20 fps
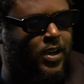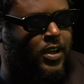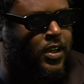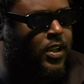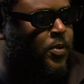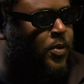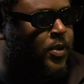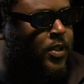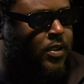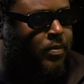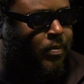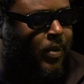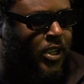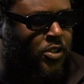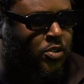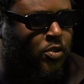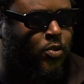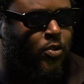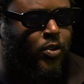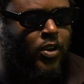one day with the
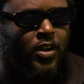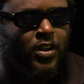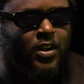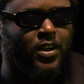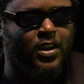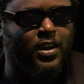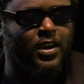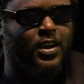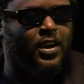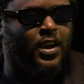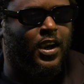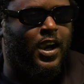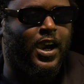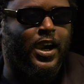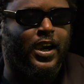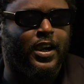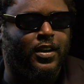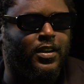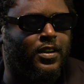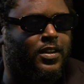masquerade,
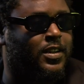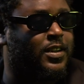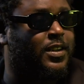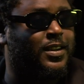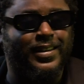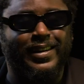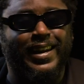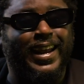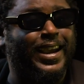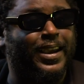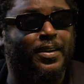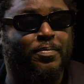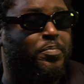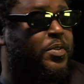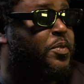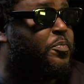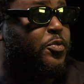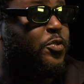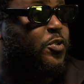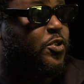and like
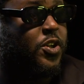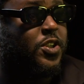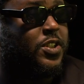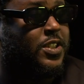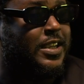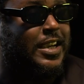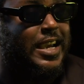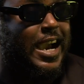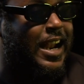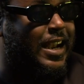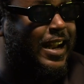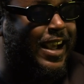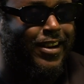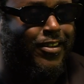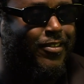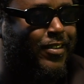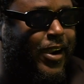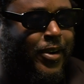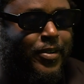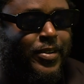people just gathered
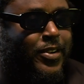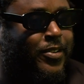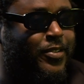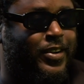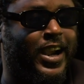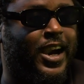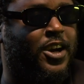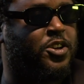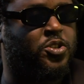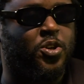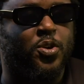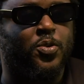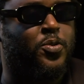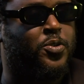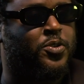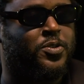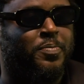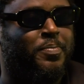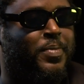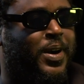around. The reaction
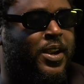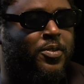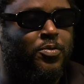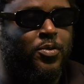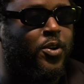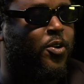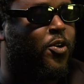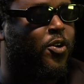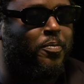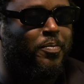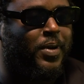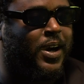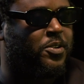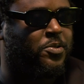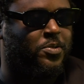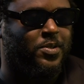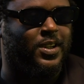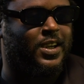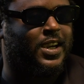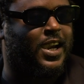was mad. We got back
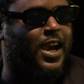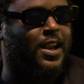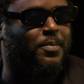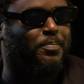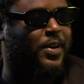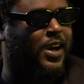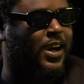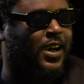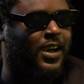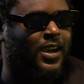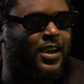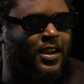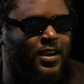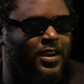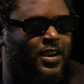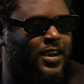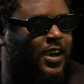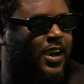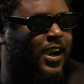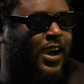to the car park,
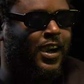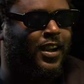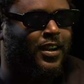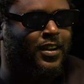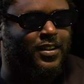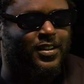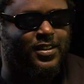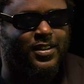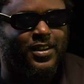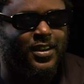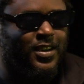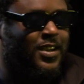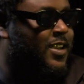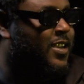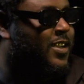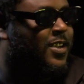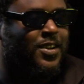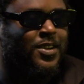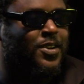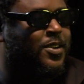and he did
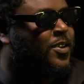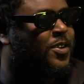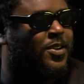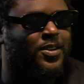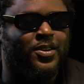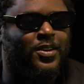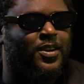not roll.